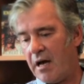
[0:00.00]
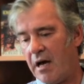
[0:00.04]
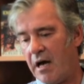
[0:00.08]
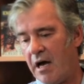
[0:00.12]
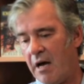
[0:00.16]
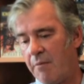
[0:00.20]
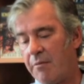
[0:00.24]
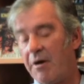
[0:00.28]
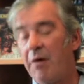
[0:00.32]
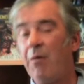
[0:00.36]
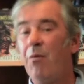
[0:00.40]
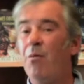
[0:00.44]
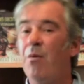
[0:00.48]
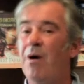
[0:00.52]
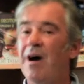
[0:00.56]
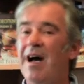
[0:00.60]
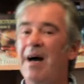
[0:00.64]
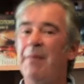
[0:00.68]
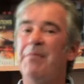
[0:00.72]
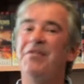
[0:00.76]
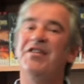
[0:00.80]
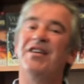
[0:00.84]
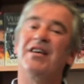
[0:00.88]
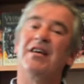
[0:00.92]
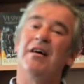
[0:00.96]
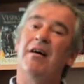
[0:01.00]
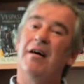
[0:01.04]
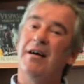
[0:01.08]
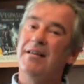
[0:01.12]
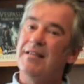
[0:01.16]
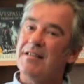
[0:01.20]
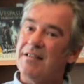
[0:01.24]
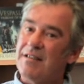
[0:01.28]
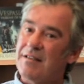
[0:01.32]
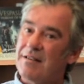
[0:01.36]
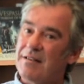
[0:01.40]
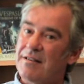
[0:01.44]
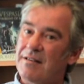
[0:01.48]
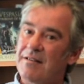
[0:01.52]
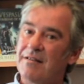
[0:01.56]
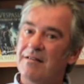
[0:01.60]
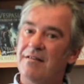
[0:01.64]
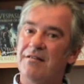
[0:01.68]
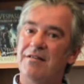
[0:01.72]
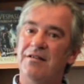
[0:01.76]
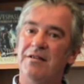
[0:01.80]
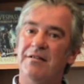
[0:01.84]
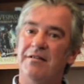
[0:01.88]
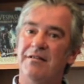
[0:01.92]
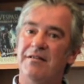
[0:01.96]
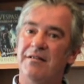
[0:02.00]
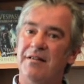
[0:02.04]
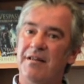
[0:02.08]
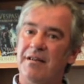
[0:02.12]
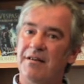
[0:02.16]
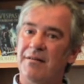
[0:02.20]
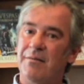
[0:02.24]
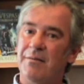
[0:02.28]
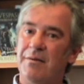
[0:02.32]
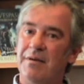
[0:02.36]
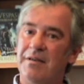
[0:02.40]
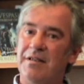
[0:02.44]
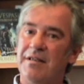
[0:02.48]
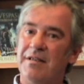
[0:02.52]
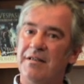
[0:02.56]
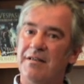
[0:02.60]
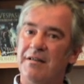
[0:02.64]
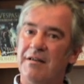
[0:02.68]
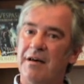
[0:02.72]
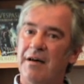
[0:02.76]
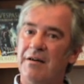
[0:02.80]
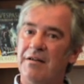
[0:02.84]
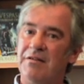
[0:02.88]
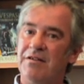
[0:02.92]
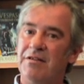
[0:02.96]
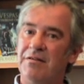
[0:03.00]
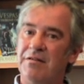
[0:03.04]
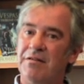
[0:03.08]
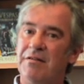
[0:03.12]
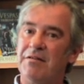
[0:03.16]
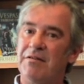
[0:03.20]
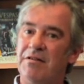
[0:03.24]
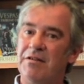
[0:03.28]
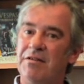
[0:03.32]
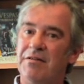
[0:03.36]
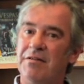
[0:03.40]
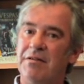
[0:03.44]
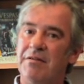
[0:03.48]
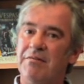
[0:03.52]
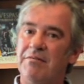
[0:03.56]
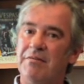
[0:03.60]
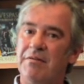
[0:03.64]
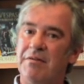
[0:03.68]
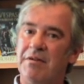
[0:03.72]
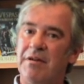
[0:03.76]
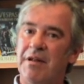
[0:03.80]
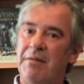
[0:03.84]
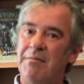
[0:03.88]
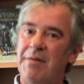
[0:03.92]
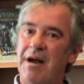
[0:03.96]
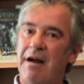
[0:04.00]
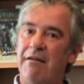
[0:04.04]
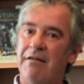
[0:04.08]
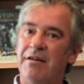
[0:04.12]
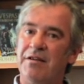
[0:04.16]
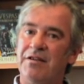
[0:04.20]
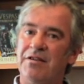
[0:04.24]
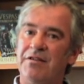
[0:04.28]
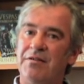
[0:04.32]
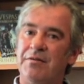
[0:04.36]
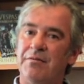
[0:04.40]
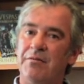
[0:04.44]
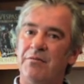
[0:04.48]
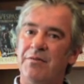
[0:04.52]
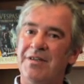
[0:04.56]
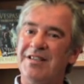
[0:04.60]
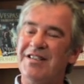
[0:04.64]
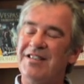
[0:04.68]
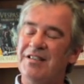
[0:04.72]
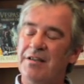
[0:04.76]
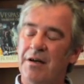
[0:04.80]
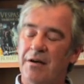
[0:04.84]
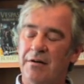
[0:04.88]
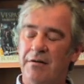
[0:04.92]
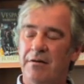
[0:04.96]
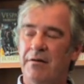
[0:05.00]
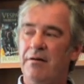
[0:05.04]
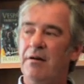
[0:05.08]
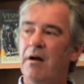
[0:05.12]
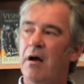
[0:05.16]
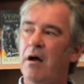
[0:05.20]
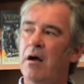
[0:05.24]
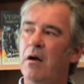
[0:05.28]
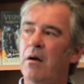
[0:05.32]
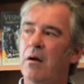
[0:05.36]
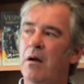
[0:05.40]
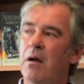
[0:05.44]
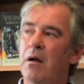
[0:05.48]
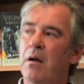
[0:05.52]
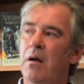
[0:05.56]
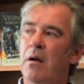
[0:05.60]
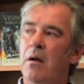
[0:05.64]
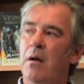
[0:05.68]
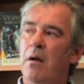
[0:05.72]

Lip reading: But what happened to Caenus during that wedding, during their marriage, we don't know.